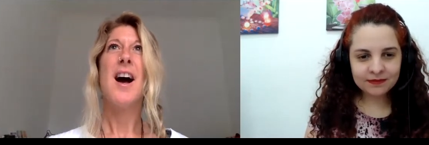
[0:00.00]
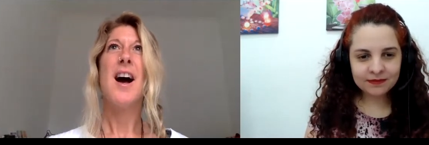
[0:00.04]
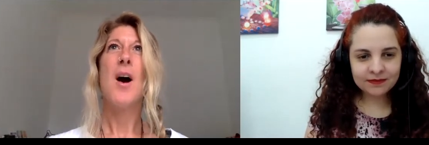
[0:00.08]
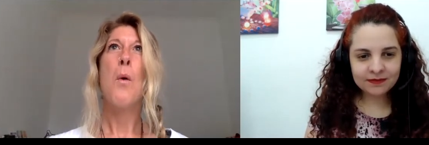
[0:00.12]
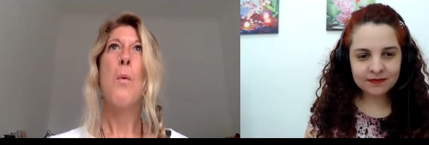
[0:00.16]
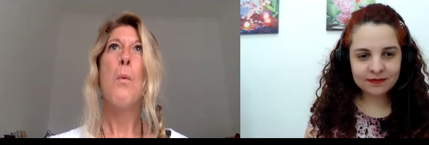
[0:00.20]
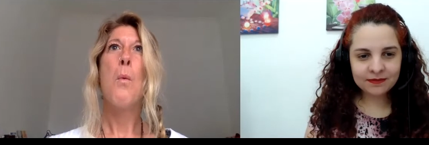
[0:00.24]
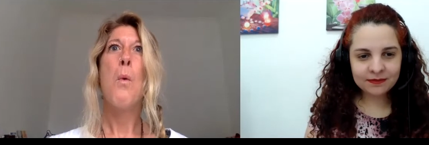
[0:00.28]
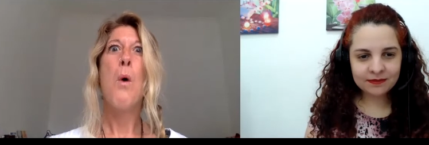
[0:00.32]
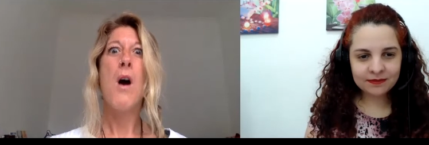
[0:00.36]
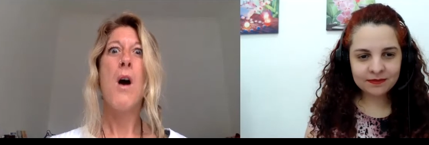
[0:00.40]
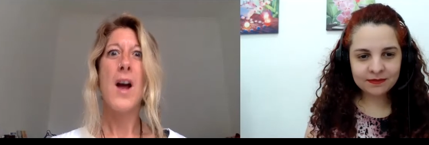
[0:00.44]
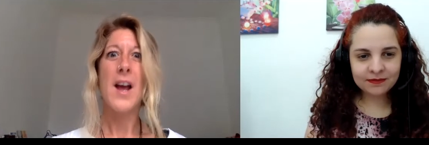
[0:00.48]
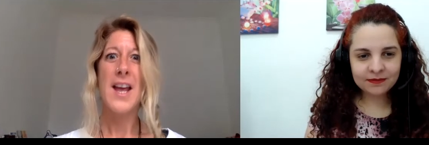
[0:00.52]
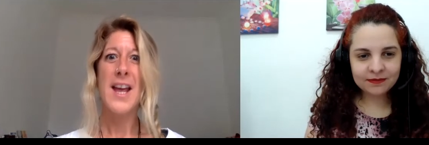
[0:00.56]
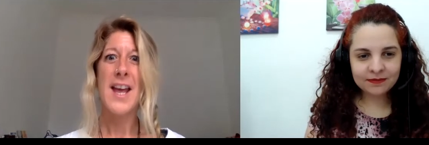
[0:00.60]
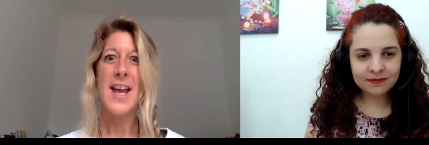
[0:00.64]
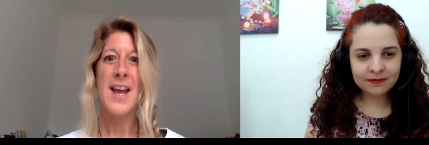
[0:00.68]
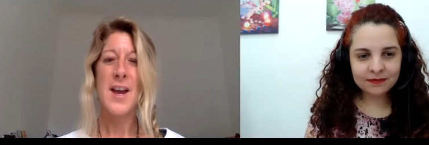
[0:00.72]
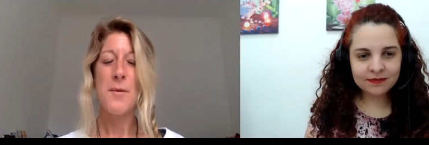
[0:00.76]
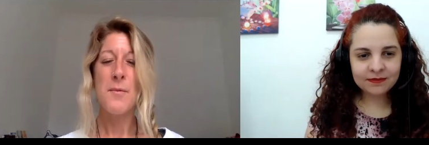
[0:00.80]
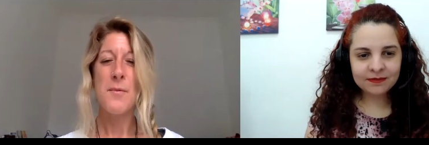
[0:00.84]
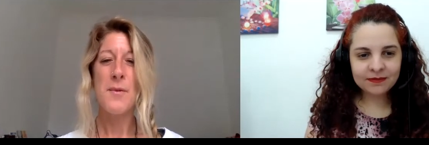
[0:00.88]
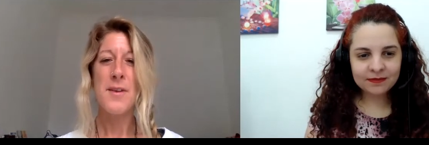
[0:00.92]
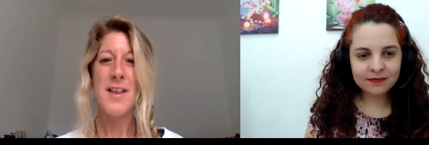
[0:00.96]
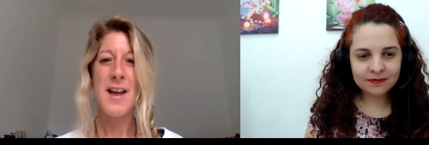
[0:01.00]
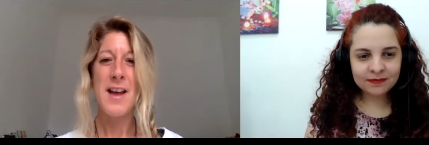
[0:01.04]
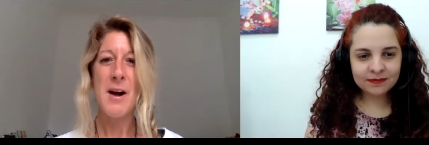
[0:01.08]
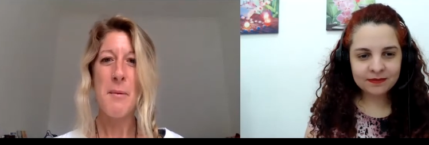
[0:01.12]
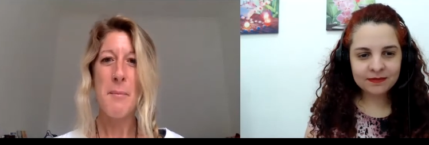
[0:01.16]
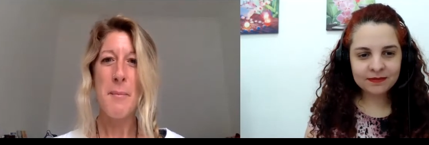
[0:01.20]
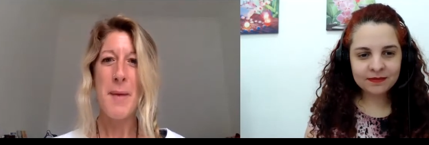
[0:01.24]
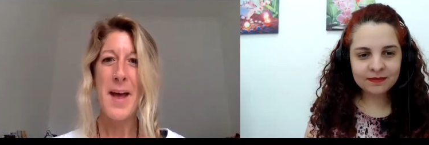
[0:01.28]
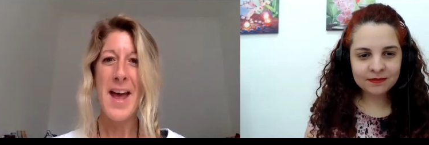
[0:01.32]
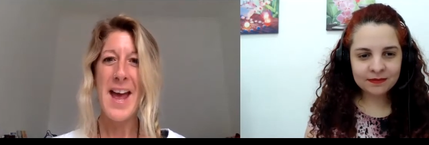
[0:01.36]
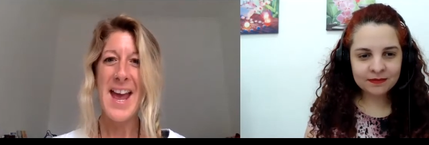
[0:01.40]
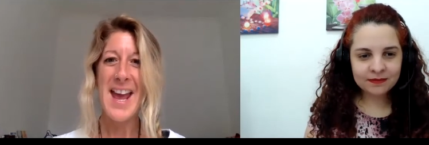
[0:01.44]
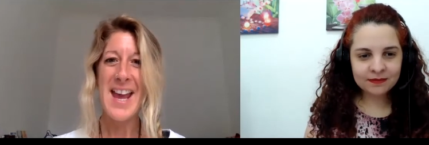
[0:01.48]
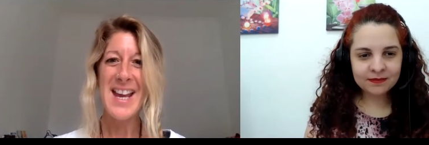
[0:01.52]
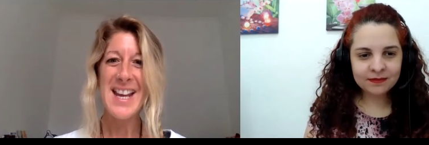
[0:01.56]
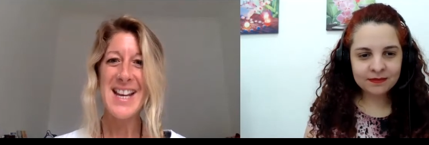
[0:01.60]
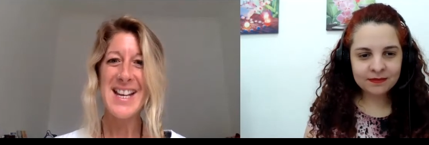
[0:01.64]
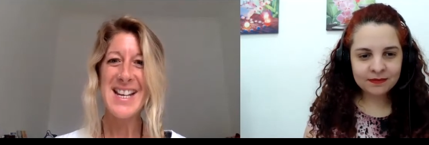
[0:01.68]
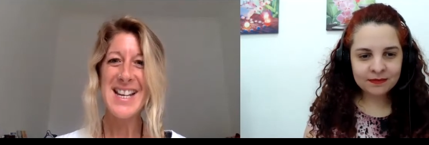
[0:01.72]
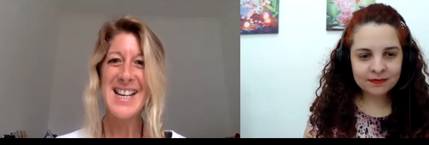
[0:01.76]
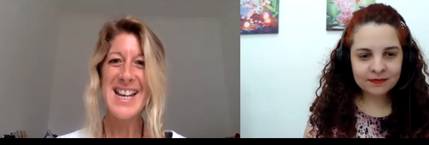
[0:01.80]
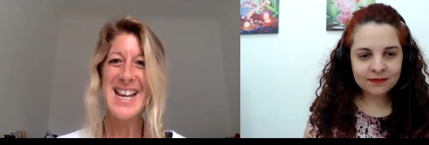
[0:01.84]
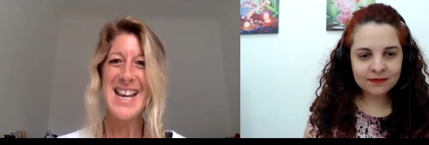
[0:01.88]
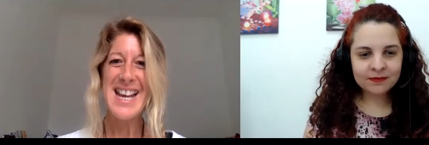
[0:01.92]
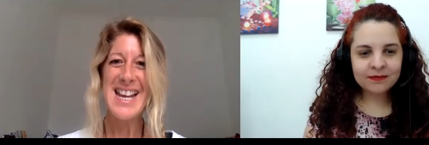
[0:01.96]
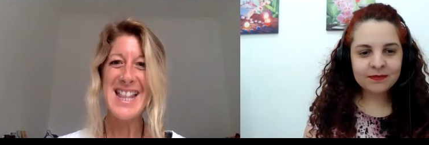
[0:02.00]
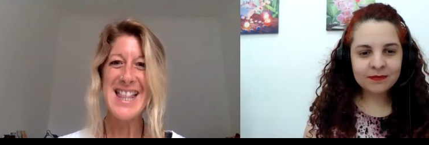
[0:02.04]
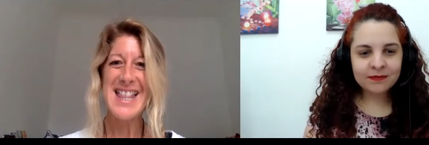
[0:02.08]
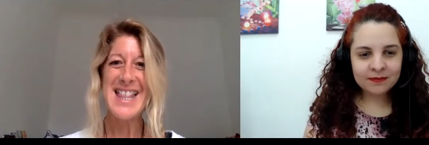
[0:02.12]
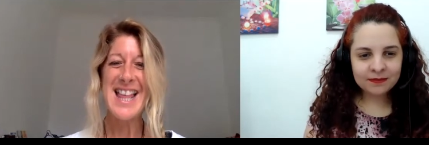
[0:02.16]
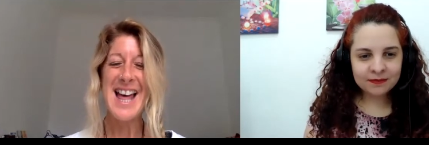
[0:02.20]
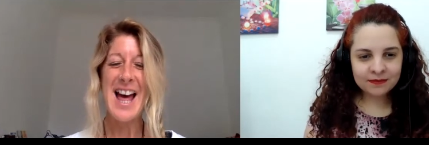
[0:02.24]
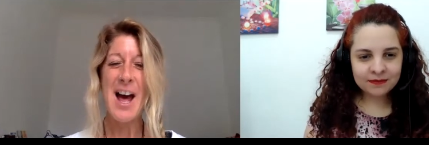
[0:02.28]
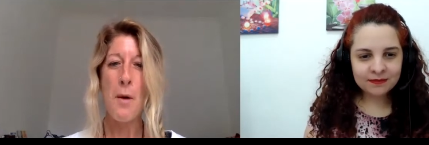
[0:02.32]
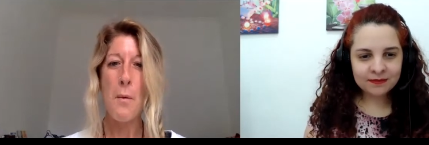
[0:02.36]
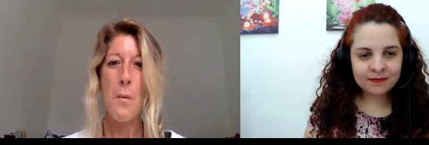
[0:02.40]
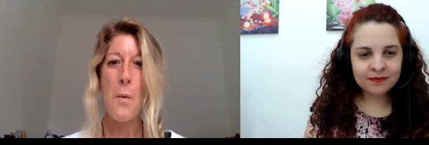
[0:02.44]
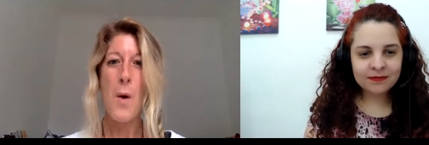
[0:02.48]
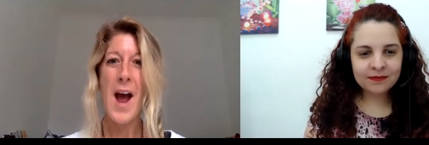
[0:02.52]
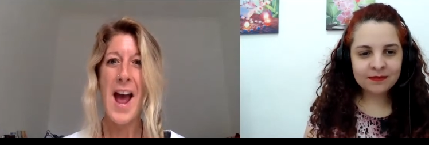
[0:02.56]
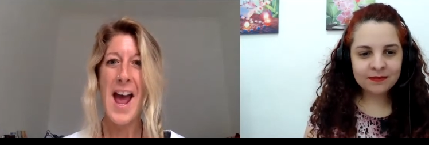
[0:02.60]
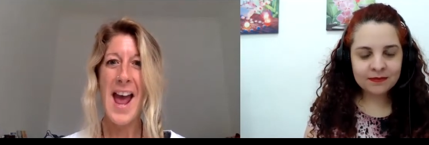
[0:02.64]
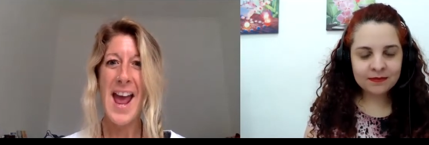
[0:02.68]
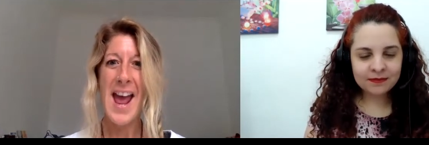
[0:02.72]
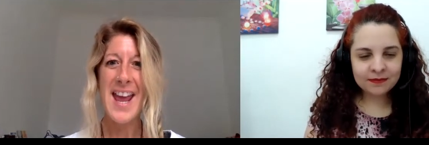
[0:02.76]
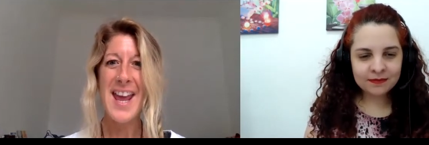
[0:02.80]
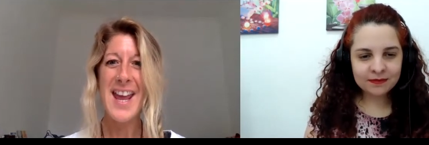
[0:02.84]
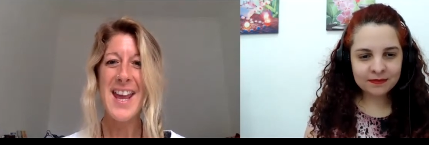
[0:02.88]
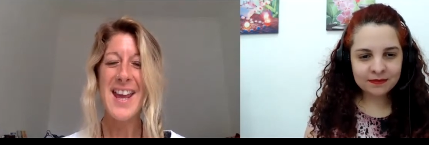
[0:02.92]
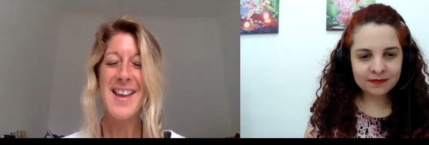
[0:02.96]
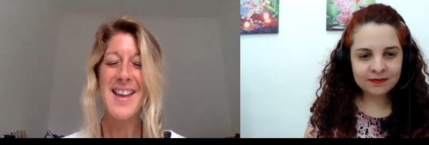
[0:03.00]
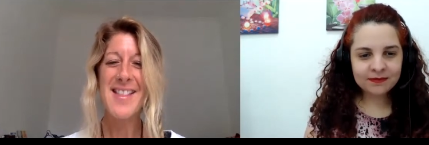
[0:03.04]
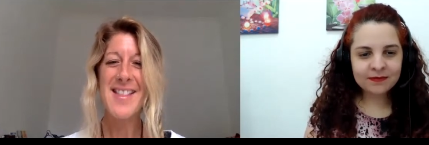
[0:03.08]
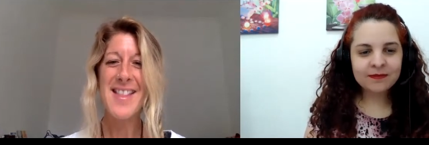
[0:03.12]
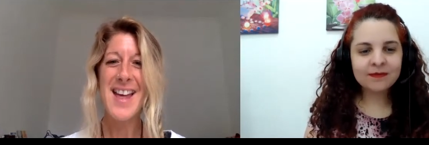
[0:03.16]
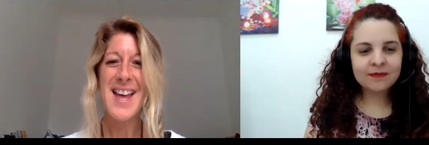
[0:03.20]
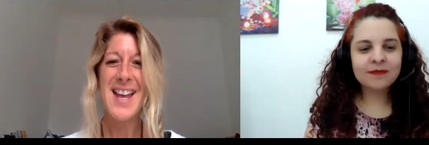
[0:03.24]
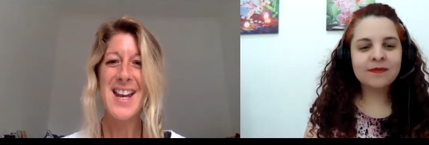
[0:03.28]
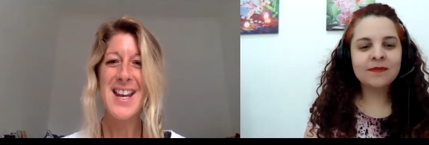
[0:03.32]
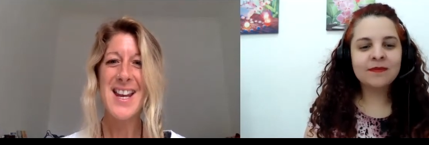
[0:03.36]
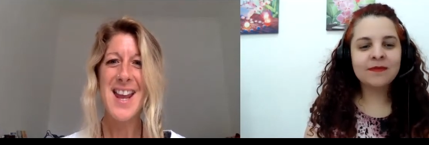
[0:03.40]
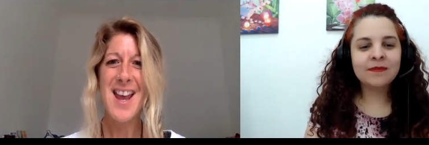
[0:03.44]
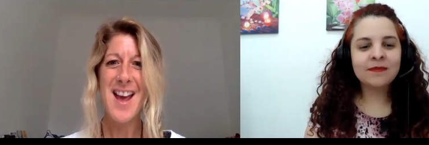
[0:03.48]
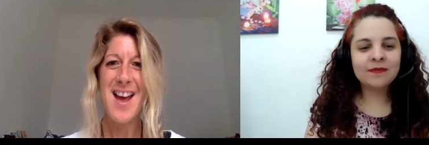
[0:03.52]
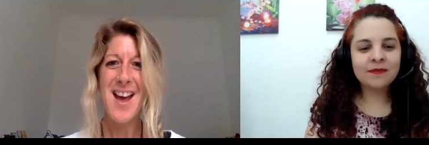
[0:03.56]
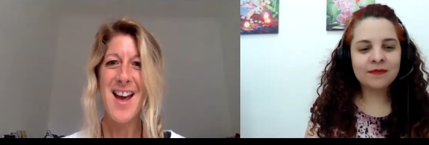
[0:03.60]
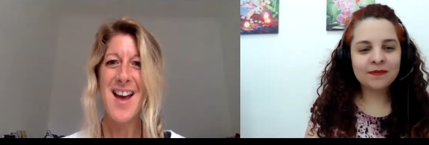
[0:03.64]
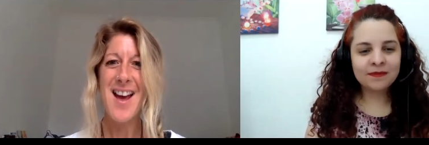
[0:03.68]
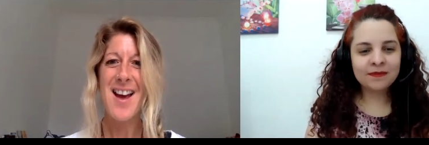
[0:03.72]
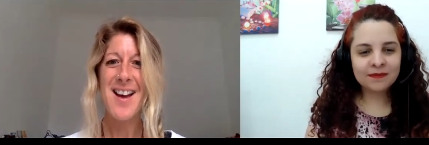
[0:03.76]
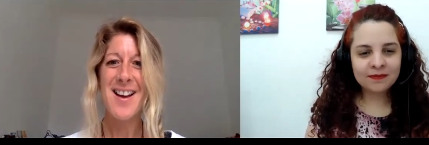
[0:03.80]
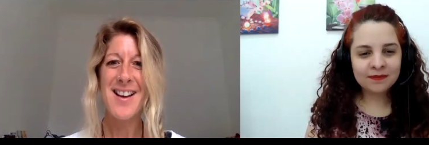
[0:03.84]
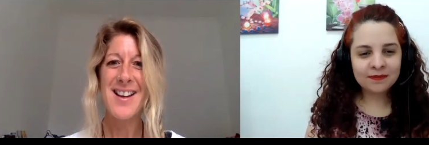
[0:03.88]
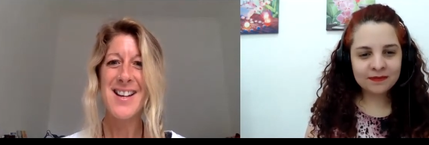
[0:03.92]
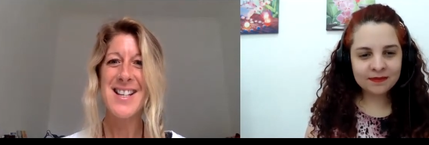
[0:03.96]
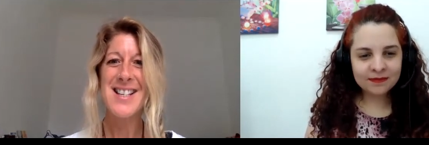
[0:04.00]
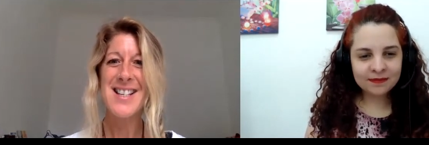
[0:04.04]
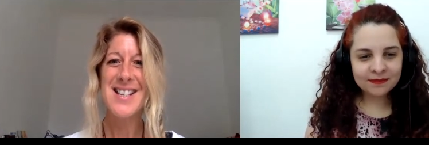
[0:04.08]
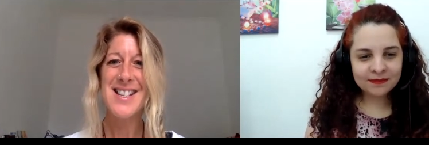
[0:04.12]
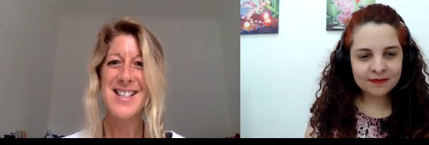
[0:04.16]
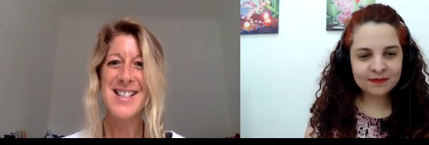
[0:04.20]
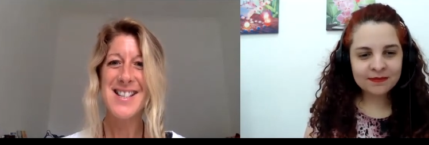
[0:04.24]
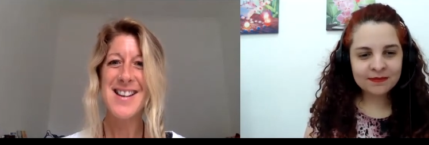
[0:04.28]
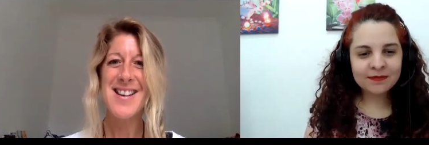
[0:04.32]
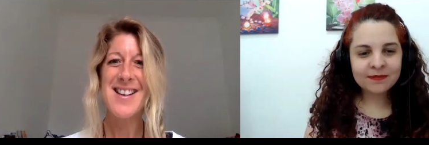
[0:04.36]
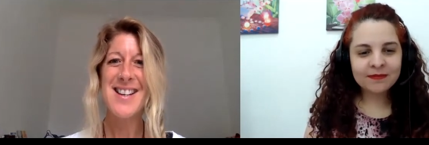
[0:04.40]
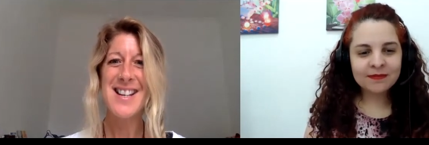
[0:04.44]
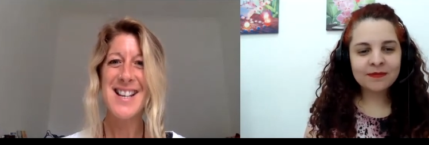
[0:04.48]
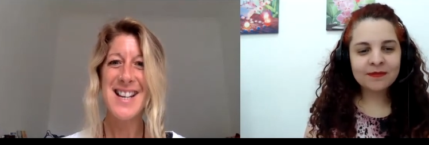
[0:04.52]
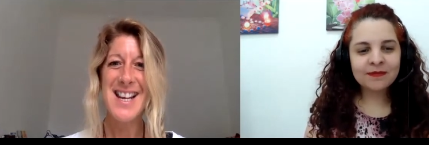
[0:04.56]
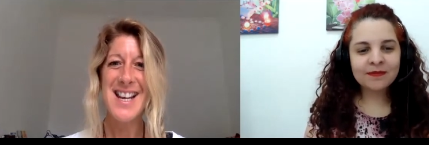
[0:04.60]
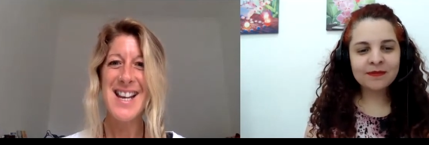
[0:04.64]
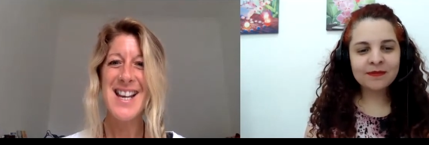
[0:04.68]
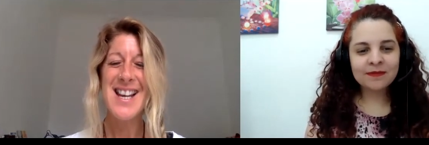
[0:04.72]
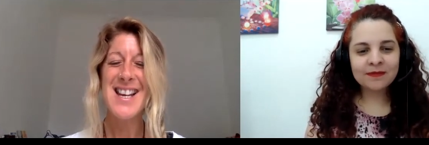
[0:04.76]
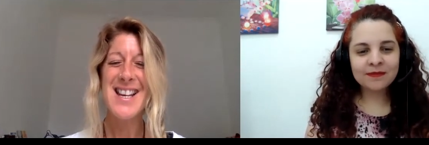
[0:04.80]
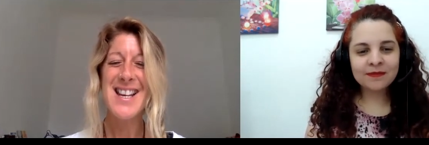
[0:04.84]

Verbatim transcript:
Speaker 1: working with our pain in that way, then yeah, it certainly